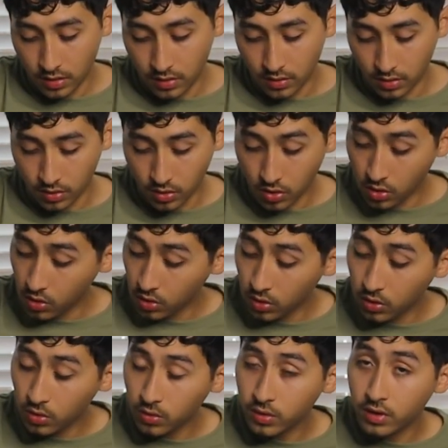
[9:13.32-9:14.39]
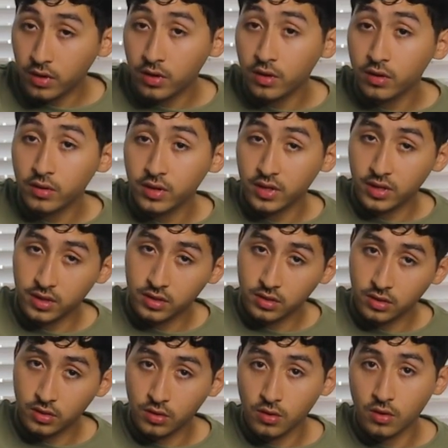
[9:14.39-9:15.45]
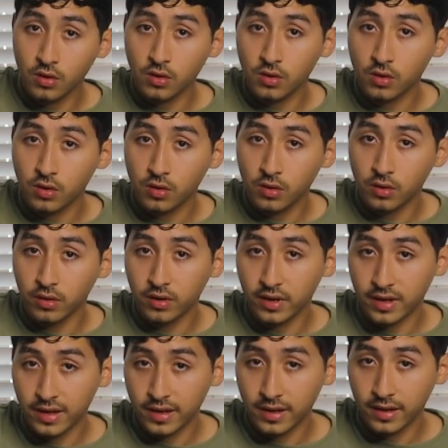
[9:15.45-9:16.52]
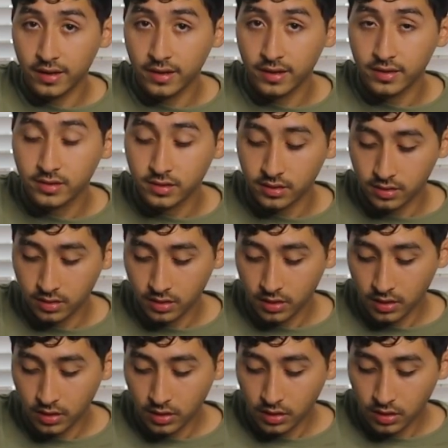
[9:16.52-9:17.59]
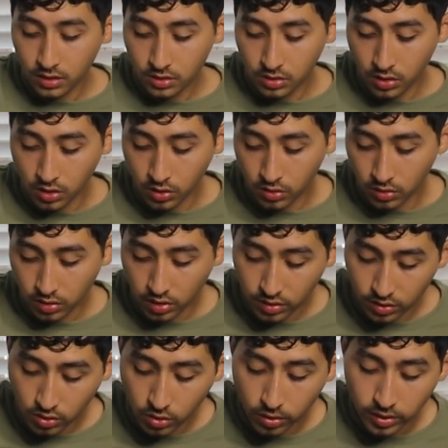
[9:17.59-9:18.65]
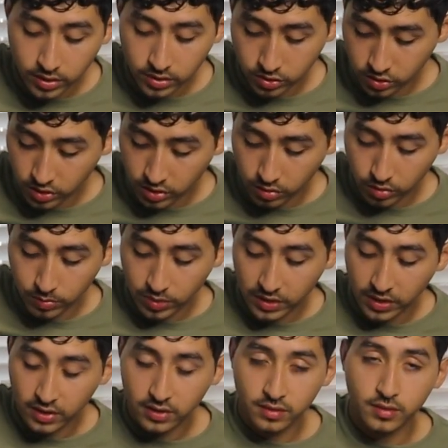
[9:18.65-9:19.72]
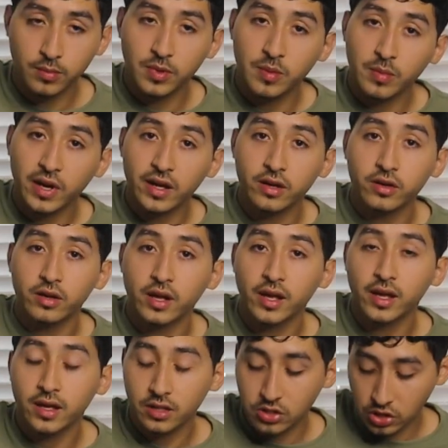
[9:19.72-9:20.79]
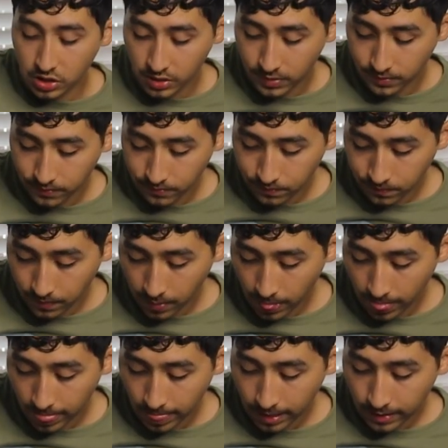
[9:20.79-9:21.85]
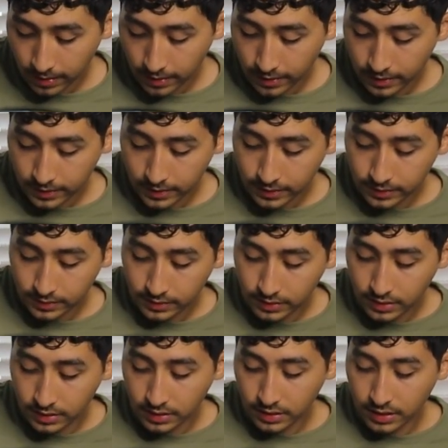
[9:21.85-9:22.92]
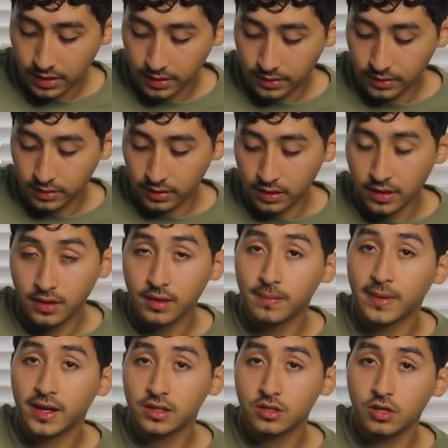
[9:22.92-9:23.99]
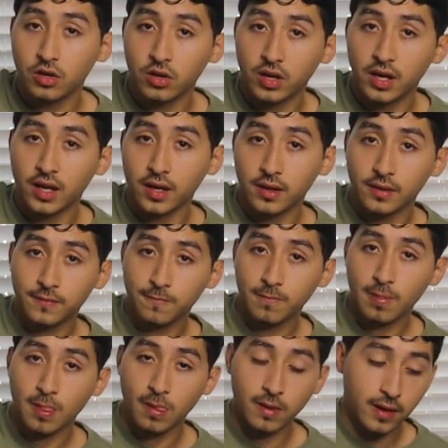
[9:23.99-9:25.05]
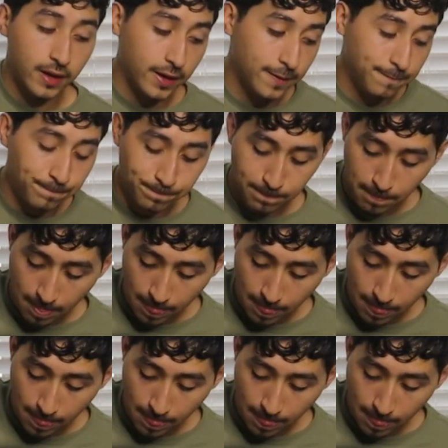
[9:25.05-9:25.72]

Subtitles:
the whole world in your hands. So on the chorus, you're gonna repeat the B minor, A, G, and then back to your A, okay?